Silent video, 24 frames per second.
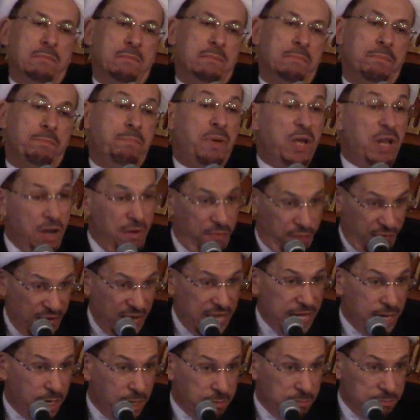Pedophilia.
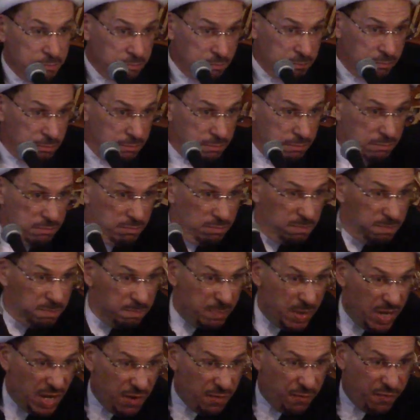
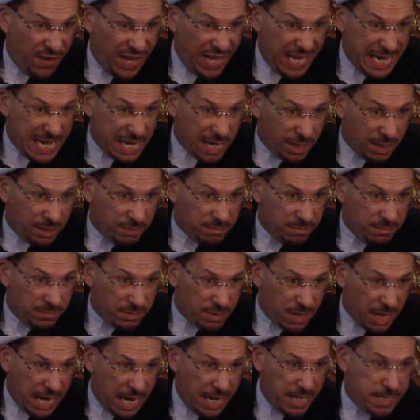Pedophilia,
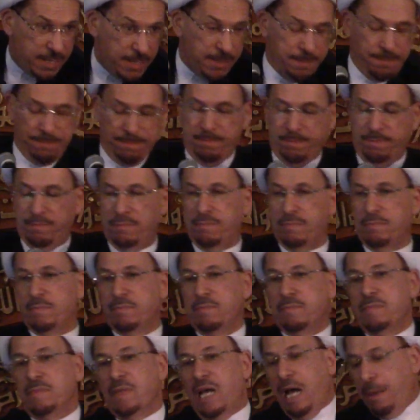right?
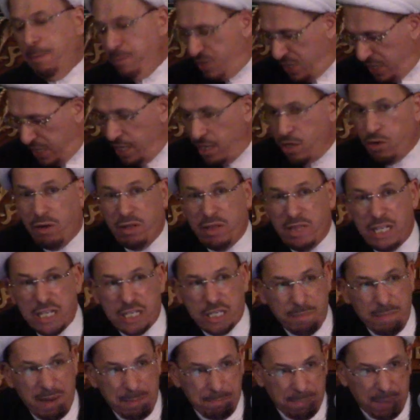I'm sitting on this
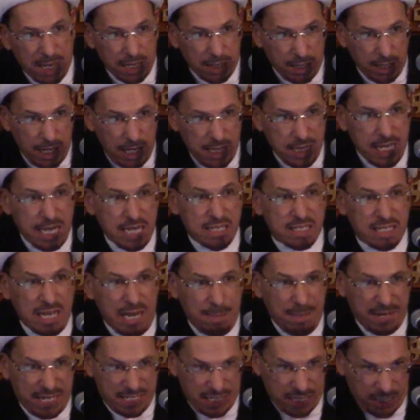member in the Islamic
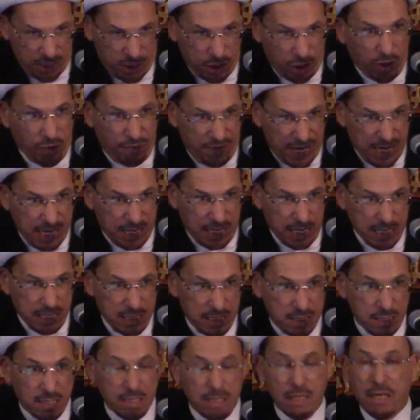Center of England.
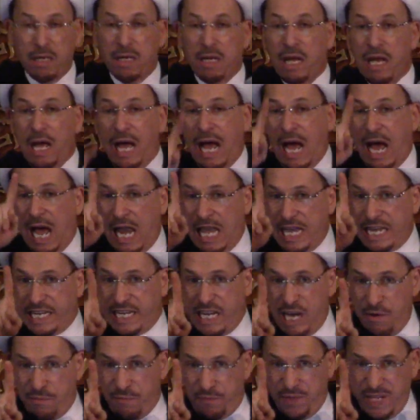I'll
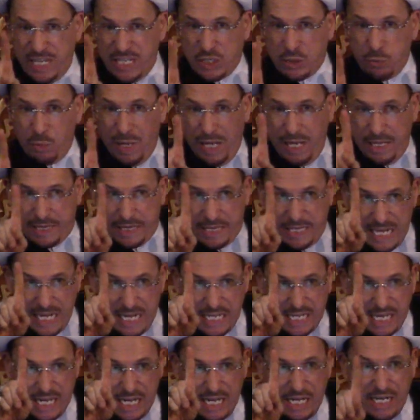give this world 30
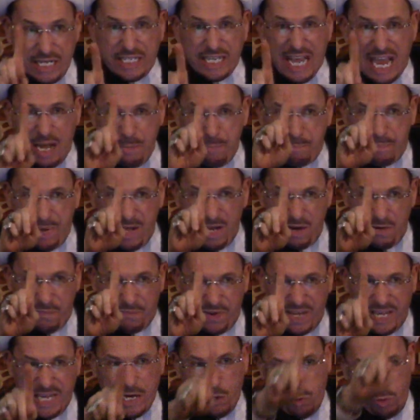years and
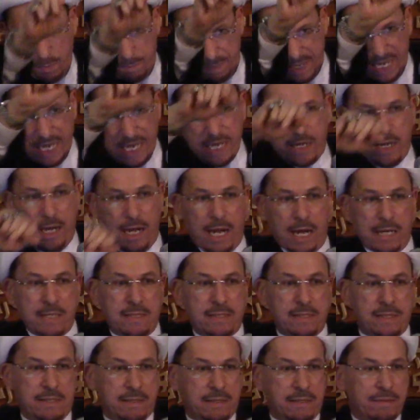pedophilia will be
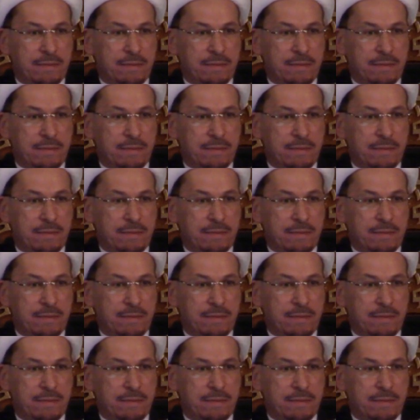legalized.